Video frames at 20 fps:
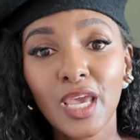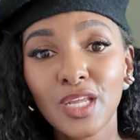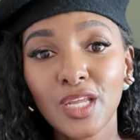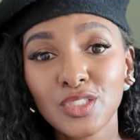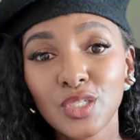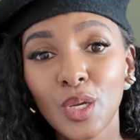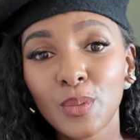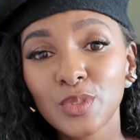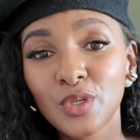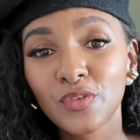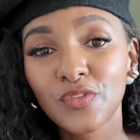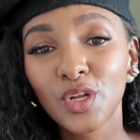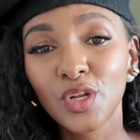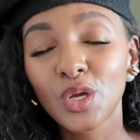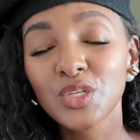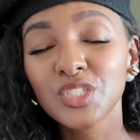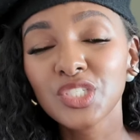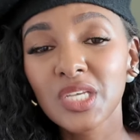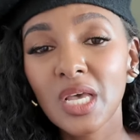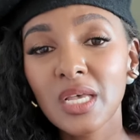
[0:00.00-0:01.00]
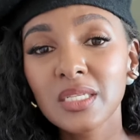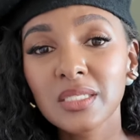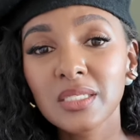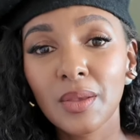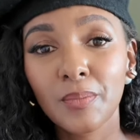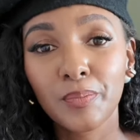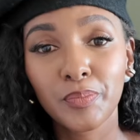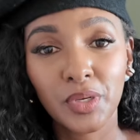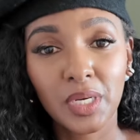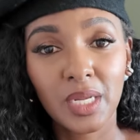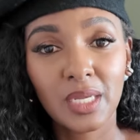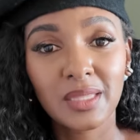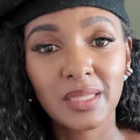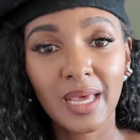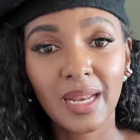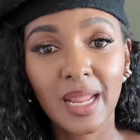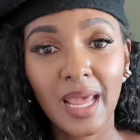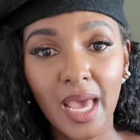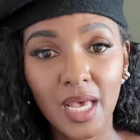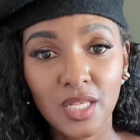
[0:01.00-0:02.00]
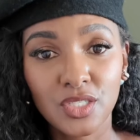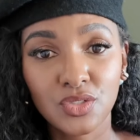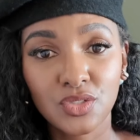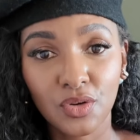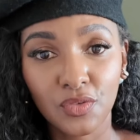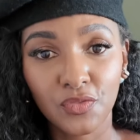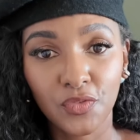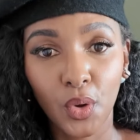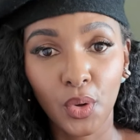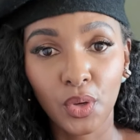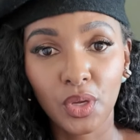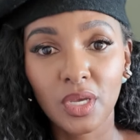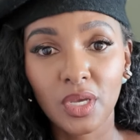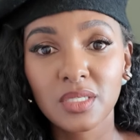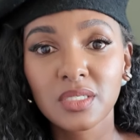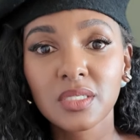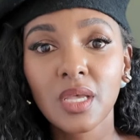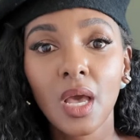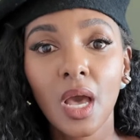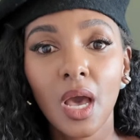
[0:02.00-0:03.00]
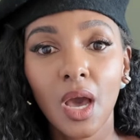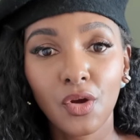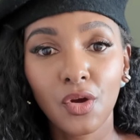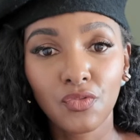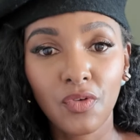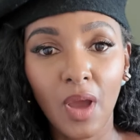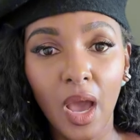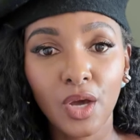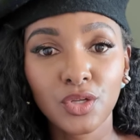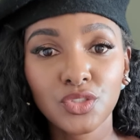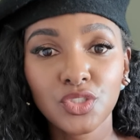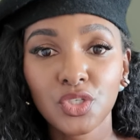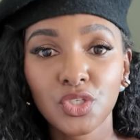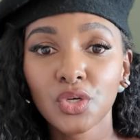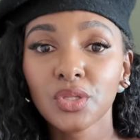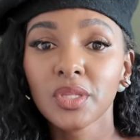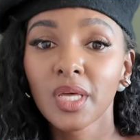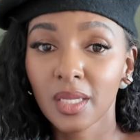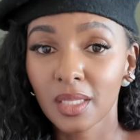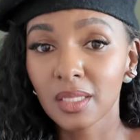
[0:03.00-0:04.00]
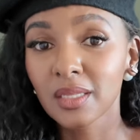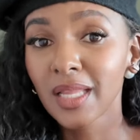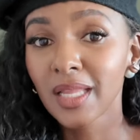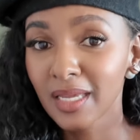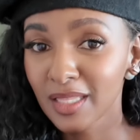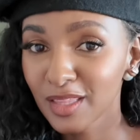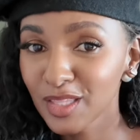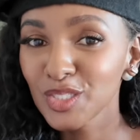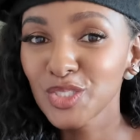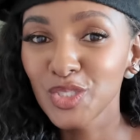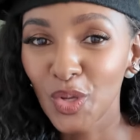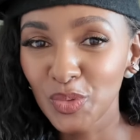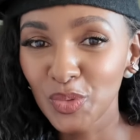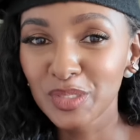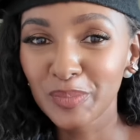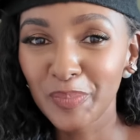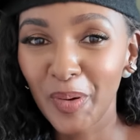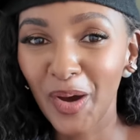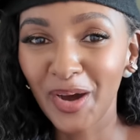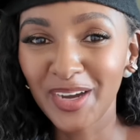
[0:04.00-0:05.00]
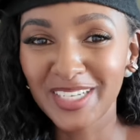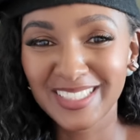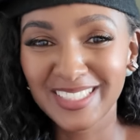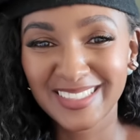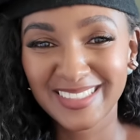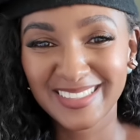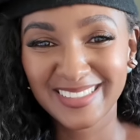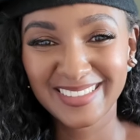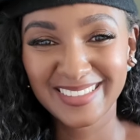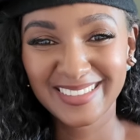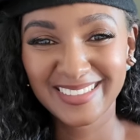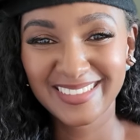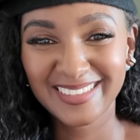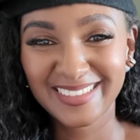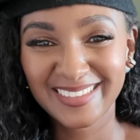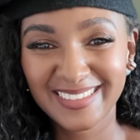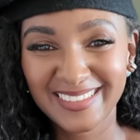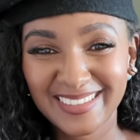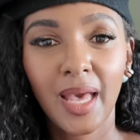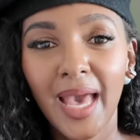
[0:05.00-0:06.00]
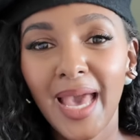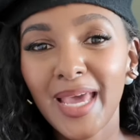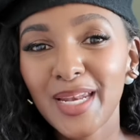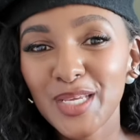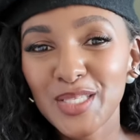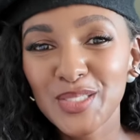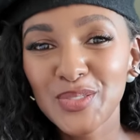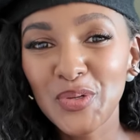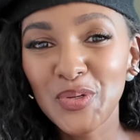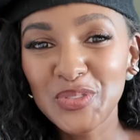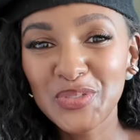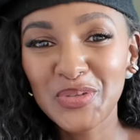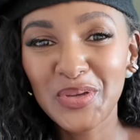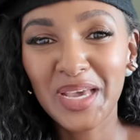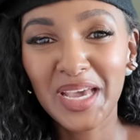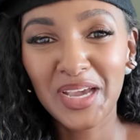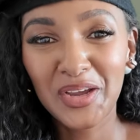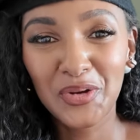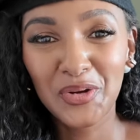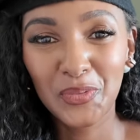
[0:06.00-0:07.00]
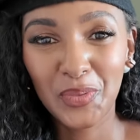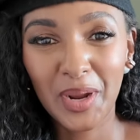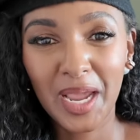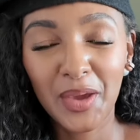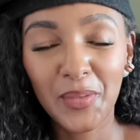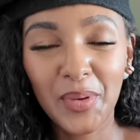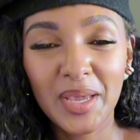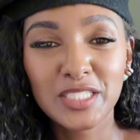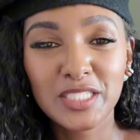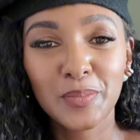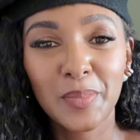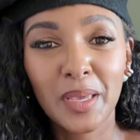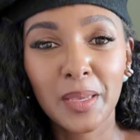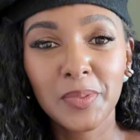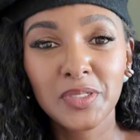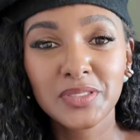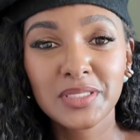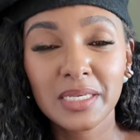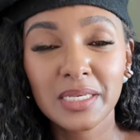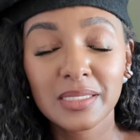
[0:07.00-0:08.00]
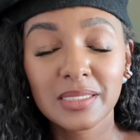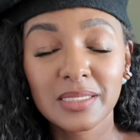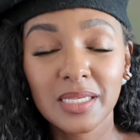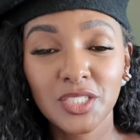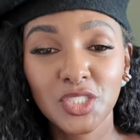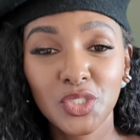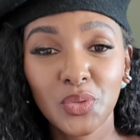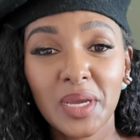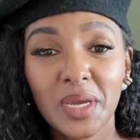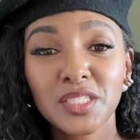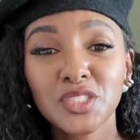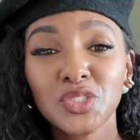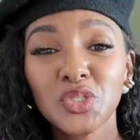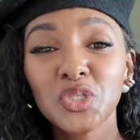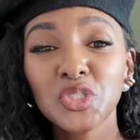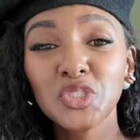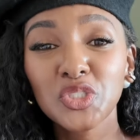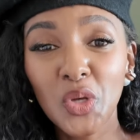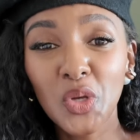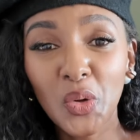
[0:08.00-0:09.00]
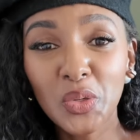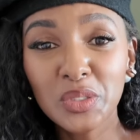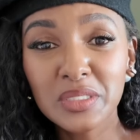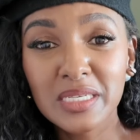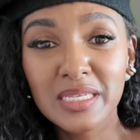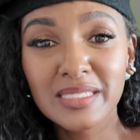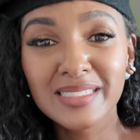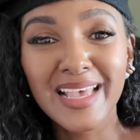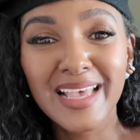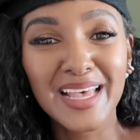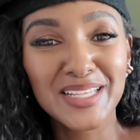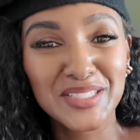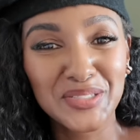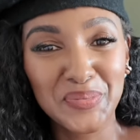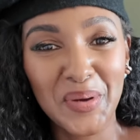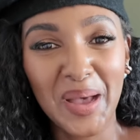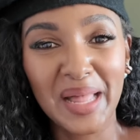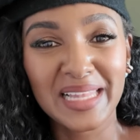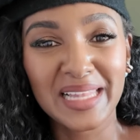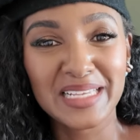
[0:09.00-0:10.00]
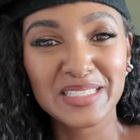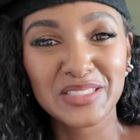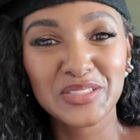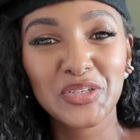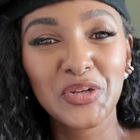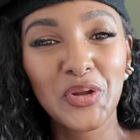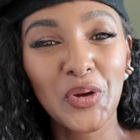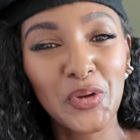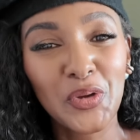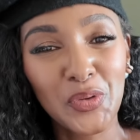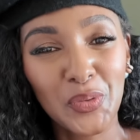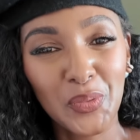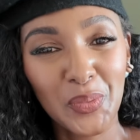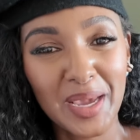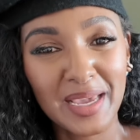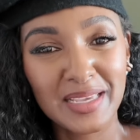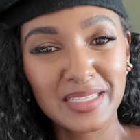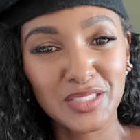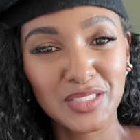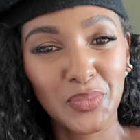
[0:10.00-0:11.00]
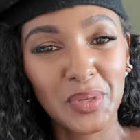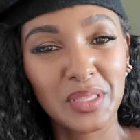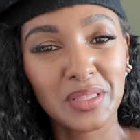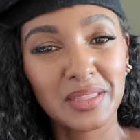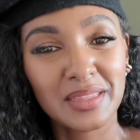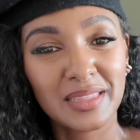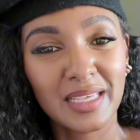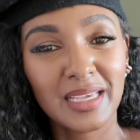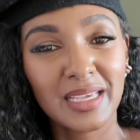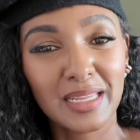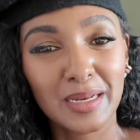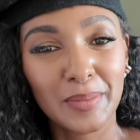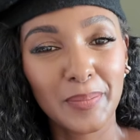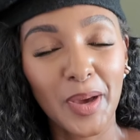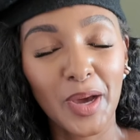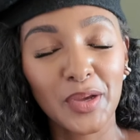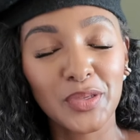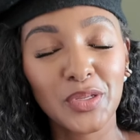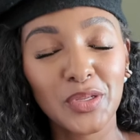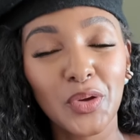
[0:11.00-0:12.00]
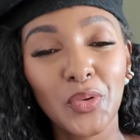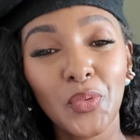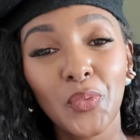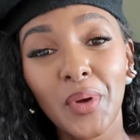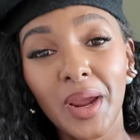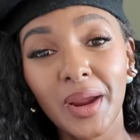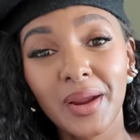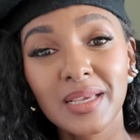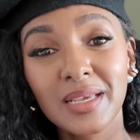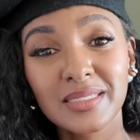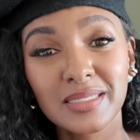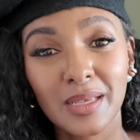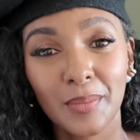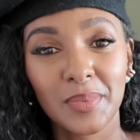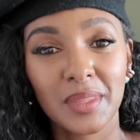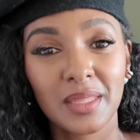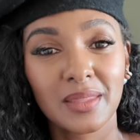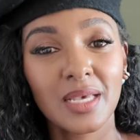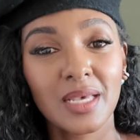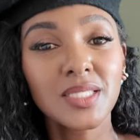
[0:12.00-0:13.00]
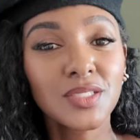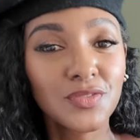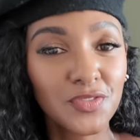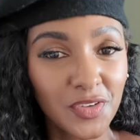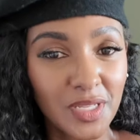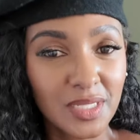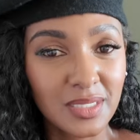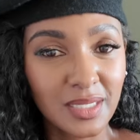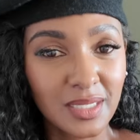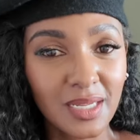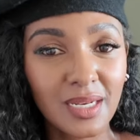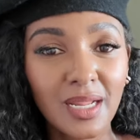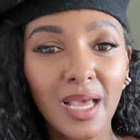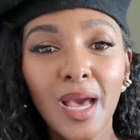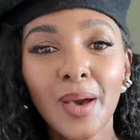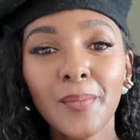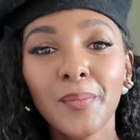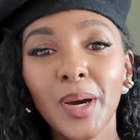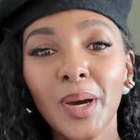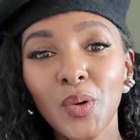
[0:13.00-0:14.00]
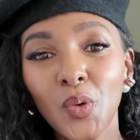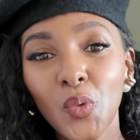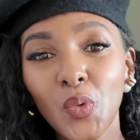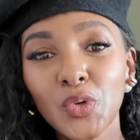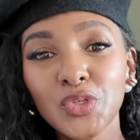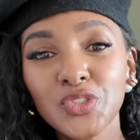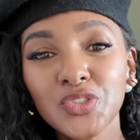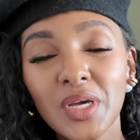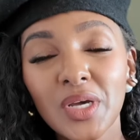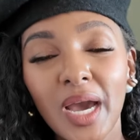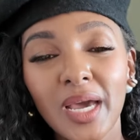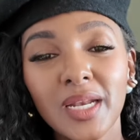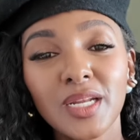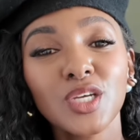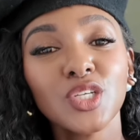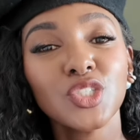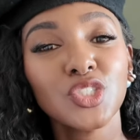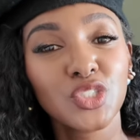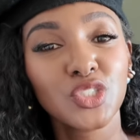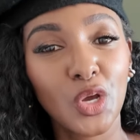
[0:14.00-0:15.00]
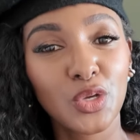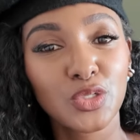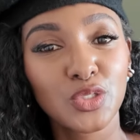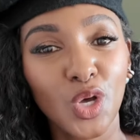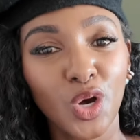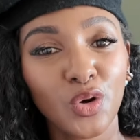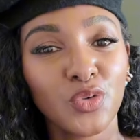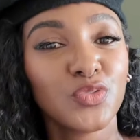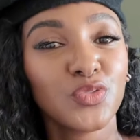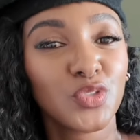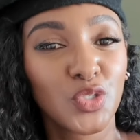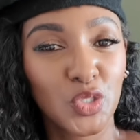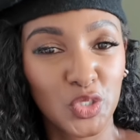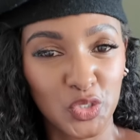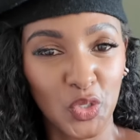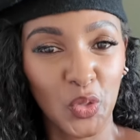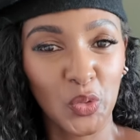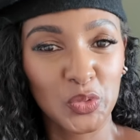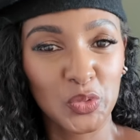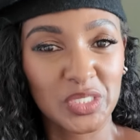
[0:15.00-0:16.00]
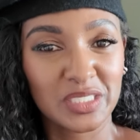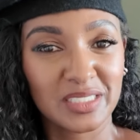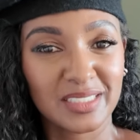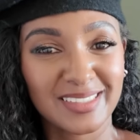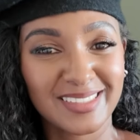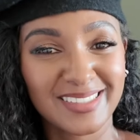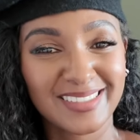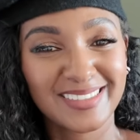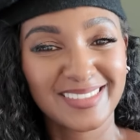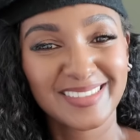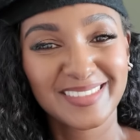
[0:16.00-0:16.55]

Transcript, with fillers: in terms of, you know, just putting that extra focus around, you know, the, like the shoulder part. And it's also a great way to be able to accentuate your shoulders as well as, you know, your waist when you're thinking about, you know, wearing something that's fitted, but also kind of shows off your shoulders.